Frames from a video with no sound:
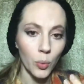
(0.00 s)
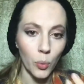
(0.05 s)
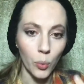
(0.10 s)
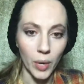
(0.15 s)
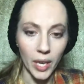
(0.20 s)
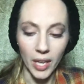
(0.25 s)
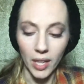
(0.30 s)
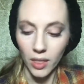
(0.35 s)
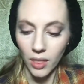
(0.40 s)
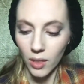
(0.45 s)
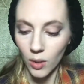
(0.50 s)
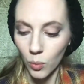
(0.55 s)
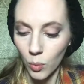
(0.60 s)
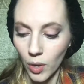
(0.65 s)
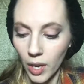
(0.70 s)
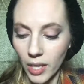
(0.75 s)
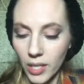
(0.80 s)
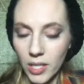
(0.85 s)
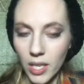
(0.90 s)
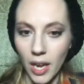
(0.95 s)
with
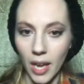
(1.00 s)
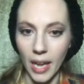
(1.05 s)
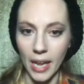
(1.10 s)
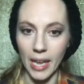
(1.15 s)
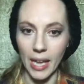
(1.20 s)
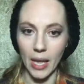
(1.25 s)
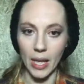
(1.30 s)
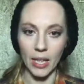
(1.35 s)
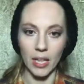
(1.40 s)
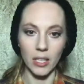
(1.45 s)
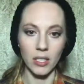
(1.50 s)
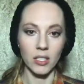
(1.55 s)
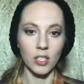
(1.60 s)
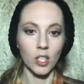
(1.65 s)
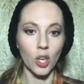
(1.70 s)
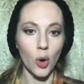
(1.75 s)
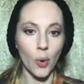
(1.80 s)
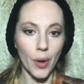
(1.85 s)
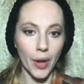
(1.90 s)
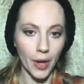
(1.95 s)
what is
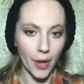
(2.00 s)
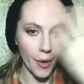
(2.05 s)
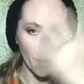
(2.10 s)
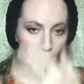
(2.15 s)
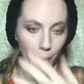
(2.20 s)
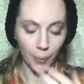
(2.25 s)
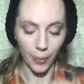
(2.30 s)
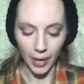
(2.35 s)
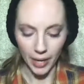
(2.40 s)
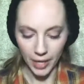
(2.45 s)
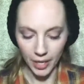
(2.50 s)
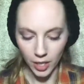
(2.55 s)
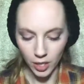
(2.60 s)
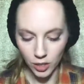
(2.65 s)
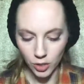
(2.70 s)
going on right here.